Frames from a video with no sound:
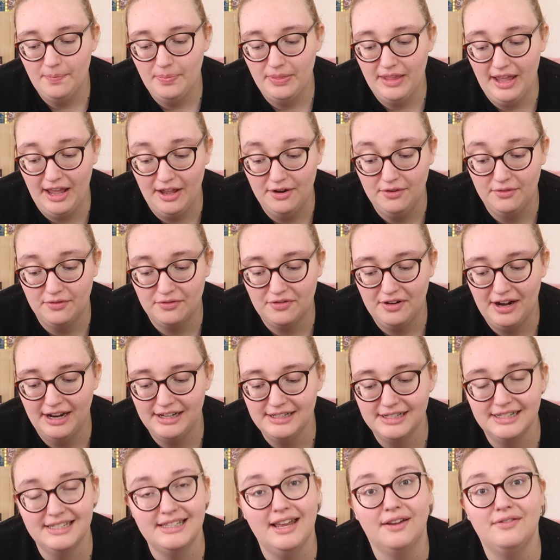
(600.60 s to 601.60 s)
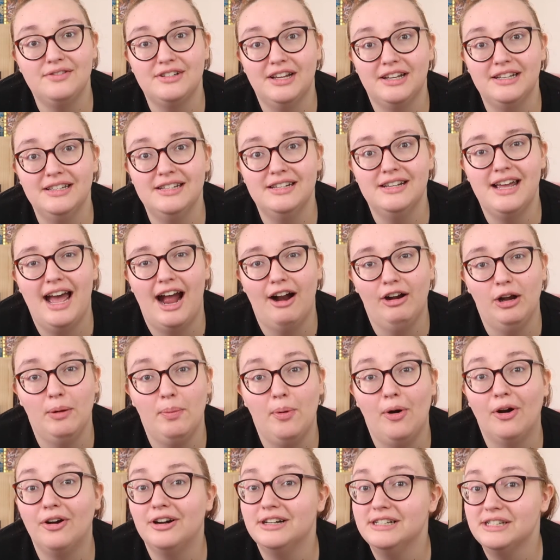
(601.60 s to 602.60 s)
in French, because I've done Harry
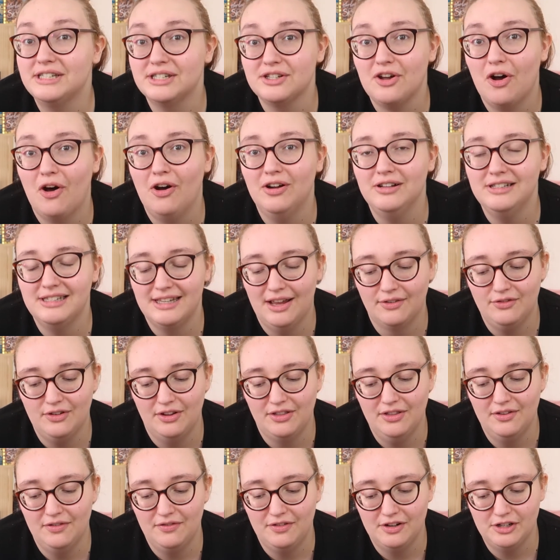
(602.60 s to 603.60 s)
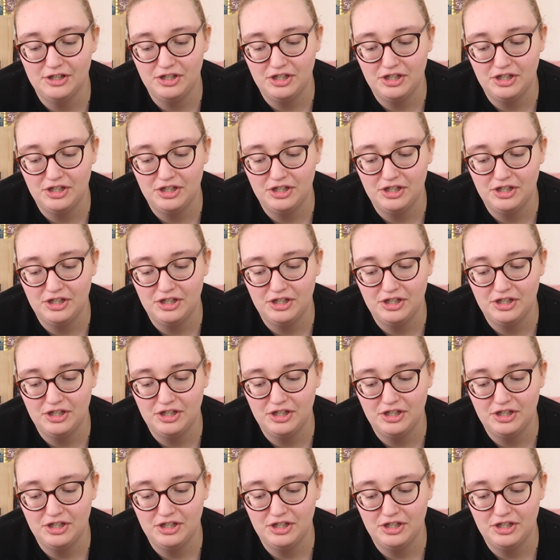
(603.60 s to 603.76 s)
Potter in Scots. I've done the first